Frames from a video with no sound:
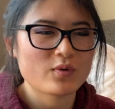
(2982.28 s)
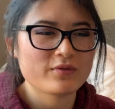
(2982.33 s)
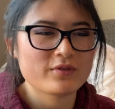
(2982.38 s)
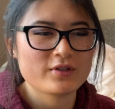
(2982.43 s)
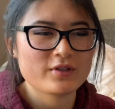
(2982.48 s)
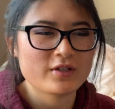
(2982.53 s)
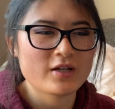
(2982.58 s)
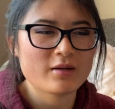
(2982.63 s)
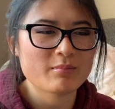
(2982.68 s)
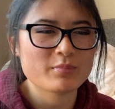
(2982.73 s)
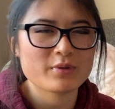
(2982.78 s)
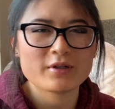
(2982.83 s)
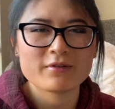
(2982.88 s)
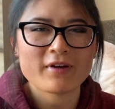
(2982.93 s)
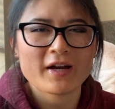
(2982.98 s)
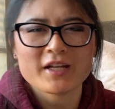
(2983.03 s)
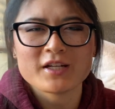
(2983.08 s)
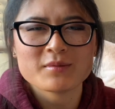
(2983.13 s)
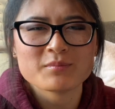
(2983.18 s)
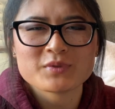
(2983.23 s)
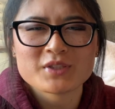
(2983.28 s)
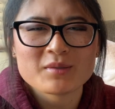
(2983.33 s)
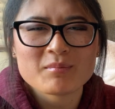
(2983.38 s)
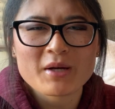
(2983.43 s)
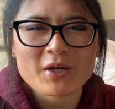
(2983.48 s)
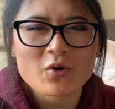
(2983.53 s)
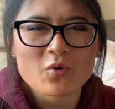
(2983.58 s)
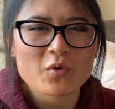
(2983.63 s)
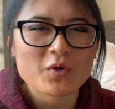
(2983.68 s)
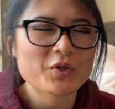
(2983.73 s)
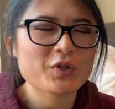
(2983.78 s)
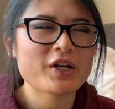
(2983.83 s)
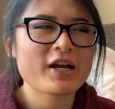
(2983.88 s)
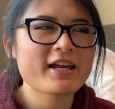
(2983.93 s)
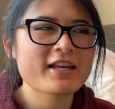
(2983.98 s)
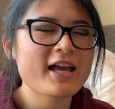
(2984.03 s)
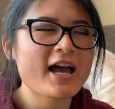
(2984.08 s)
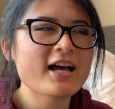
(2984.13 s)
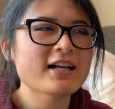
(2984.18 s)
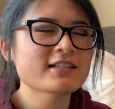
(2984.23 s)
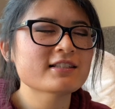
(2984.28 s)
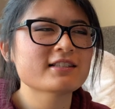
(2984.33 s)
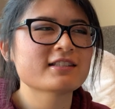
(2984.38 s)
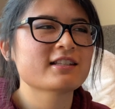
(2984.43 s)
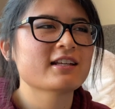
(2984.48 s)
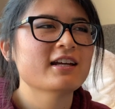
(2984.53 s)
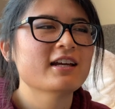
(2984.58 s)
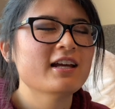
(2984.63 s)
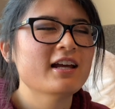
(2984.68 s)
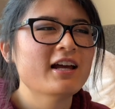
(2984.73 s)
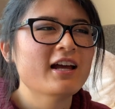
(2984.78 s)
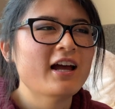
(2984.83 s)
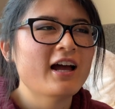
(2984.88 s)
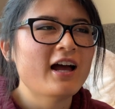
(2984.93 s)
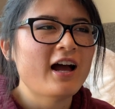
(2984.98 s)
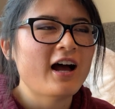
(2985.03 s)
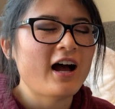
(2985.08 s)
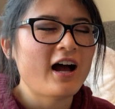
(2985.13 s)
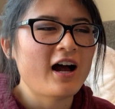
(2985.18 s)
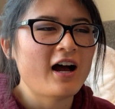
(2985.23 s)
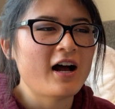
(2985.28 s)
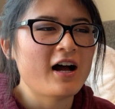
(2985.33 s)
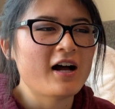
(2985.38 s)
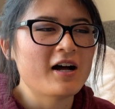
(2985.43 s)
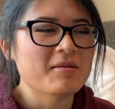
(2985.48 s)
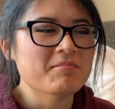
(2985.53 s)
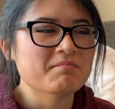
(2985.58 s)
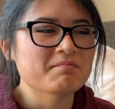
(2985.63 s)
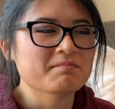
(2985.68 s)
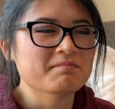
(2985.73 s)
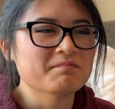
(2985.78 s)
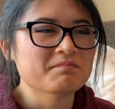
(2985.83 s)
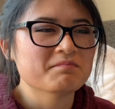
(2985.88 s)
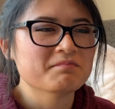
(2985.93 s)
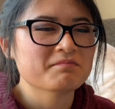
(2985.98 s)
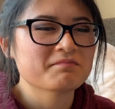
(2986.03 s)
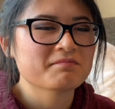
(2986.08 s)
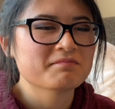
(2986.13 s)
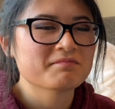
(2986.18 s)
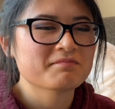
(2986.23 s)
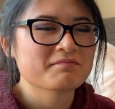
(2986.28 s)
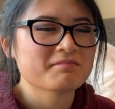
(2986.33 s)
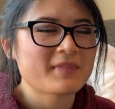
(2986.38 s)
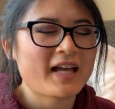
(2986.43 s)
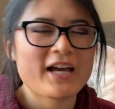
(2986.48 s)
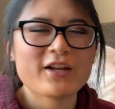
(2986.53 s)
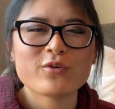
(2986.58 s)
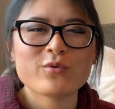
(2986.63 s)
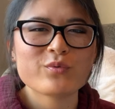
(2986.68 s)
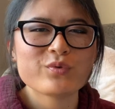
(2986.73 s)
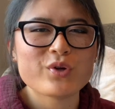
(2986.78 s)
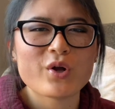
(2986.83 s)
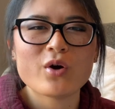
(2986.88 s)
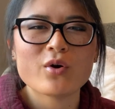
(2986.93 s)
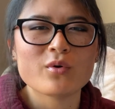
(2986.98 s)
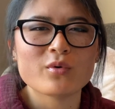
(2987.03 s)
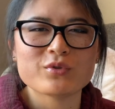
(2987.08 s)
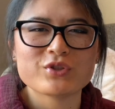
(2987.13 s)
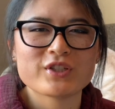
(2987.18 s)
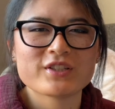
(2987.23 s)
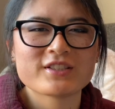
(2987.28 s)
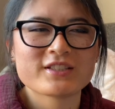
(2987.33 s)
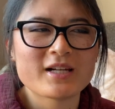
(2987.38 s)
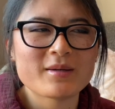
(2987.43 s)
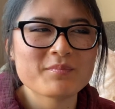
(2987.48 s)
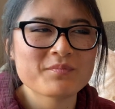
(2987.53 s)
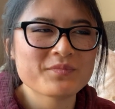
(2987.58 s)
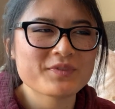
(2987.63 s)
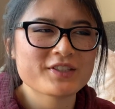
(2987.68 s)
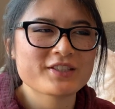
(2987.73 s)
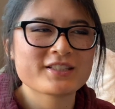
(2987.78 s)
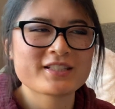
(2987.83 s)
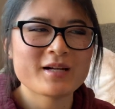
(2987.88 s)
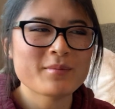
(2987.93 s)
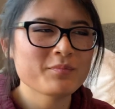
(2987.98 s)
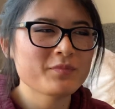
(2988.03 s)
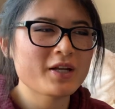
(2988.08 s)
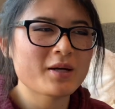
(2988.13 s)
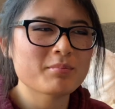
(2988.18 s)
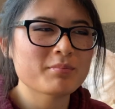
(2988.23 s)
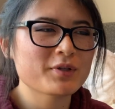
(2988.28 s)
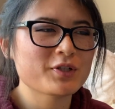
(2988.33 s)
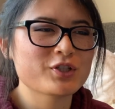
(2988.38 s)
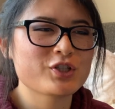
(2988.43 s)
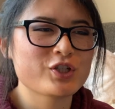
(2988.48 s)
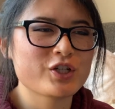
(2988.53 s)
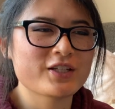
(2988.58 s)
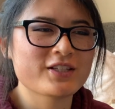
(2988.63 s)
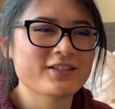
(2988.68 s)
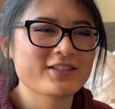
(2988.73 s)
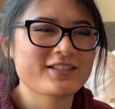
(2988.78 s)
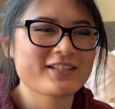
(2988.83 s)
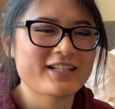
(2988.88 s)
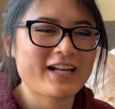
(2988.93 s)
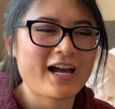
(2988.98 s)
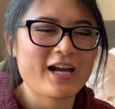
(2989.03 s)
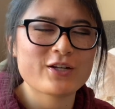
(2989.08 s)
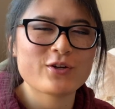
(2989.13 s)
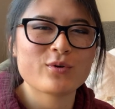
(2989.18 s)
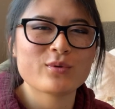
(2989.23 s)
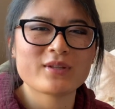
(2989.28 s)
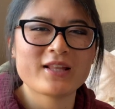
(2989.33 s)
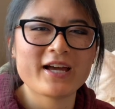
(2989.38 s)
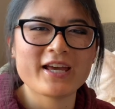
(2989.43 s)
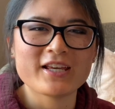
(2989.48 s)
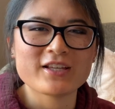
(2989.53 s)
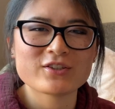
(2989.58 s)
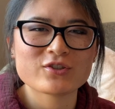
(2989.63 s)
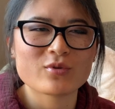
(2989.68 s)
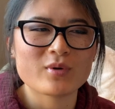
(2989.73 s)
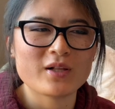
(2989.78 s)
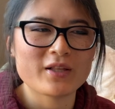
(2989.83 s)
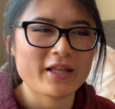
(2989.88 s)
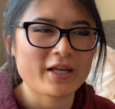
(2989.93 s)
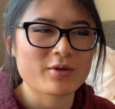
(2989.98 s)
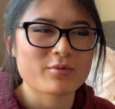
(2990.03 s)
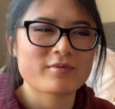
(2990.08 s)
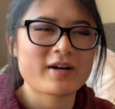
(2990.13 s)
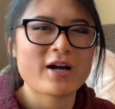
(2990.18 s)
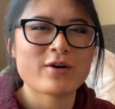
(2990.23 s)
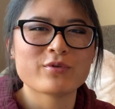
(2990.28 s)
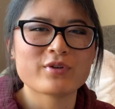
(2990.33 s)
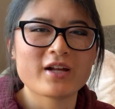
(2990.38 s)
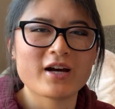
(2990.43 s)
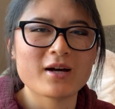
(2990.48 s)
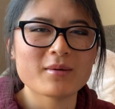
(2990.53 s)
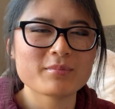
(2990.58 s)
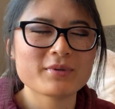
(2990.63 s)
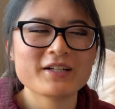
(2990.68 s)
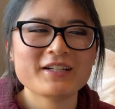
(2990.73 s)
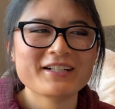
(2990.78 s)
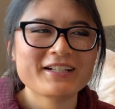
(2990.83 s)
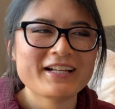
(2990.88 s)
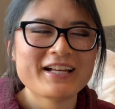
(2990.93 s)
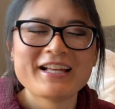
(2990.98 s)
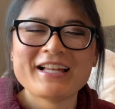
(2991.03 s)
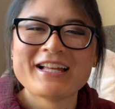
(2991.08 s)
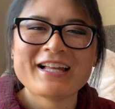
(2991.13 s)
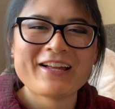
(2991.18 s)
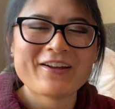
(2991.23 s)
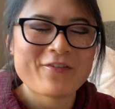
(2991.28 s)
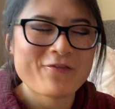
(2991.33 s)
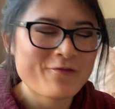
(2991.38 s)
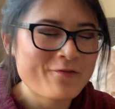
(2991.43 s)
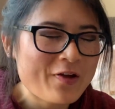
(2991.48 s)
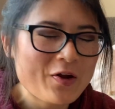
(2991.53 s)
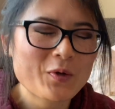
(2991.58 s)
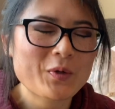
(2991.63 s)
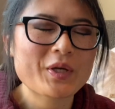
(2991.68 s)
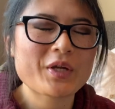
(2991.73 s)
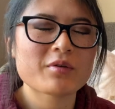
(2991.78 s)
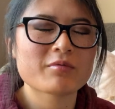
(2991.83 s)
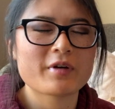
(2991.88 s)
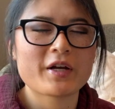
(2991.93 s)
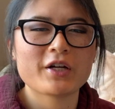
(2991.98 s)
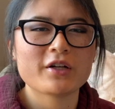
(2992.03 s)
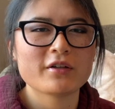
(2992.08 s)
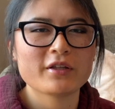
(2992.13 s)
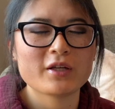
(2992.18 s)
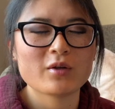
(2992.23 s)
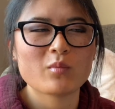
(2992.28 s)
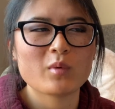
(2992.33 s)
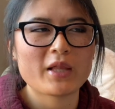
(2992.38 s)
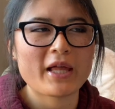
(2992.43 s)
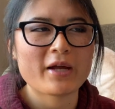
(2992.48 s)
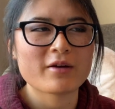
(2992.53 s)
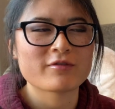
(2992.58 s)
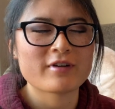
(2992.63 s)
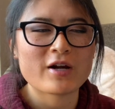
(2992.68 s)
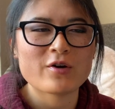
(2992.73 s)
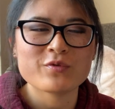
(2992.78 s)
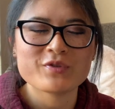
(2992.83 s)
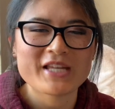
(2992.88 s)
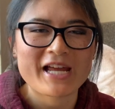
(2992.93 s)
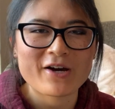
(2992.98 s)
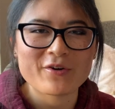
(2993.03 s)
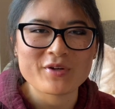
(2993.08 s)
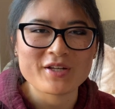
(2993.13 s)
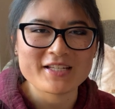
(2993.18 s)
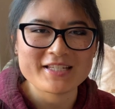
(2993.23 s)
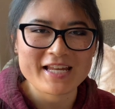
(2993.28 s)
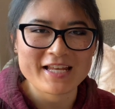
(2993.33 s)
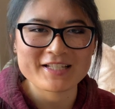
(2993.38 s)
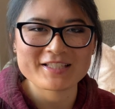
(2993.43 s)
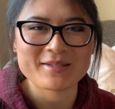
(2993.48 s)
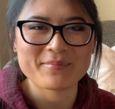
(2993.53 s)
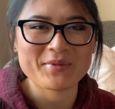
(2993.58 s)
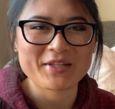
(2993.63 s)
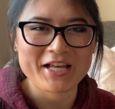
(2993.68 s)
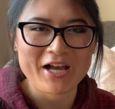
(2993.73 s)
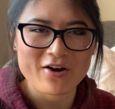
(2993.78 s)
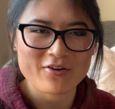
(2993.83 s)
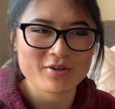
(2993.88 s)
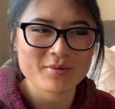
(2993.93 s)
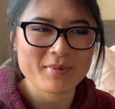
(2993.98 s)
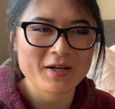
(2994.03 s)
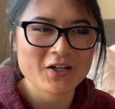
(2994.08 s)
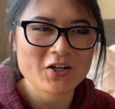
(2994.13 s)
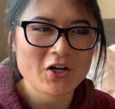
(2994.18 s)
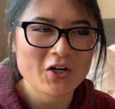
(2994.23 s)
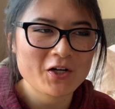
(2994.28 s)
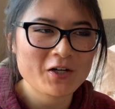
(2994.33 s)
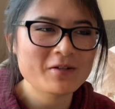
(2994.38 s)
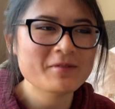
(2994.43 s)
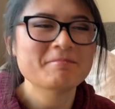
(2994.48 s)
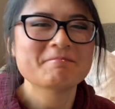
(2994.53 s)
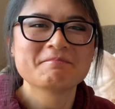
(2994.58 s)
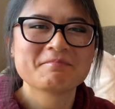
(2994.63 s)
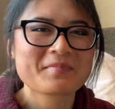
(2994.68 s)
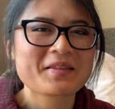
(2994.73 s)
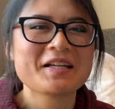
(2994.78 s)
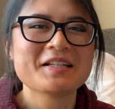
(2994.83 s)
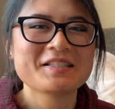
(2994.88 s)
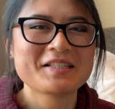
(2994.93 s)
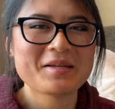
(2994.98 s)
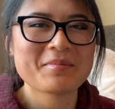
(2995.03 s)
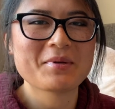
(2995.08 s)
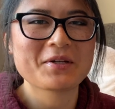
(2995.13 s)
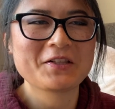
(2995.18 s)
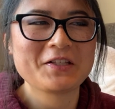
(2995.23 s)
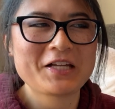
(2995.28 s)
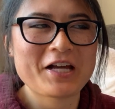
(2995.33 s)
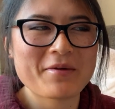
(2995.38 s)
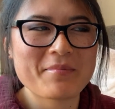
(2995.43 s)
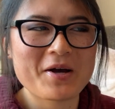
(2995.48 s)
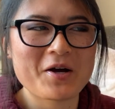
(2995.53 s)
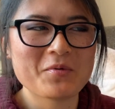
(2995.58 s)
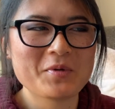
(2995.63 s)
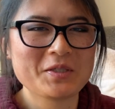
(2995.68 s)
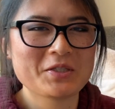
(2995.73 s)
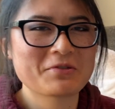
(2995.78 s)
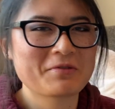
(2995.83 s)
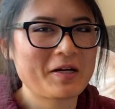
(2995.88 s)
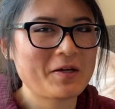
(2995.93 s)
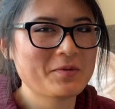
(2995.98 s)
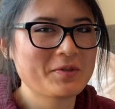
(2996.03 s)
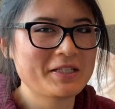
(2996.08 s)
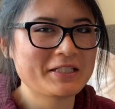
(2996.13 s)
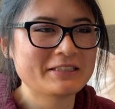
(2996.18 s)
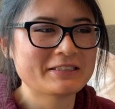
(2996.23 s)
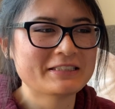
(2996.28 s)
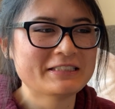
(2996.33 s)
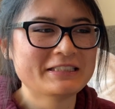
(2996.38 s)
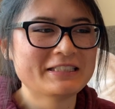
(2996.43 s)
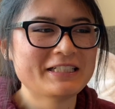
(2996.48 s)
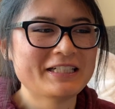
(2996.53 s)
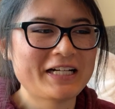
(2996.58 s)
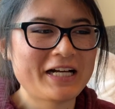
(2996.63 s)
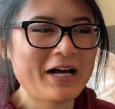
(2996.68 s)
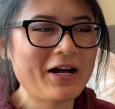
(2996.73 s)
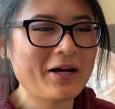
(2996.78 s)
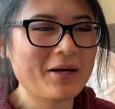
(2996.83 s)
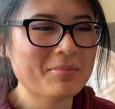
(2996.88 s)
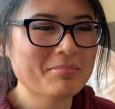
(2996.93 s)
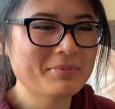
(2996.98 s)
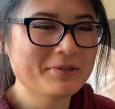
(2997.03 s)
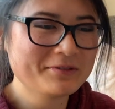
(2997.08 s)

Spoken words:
number of items in my order, I guess. I I don't know, just some numbers just I don't like, so I'll like round up. Very rarely will I round down and take something out of my cart. Typically I'm always rounding up.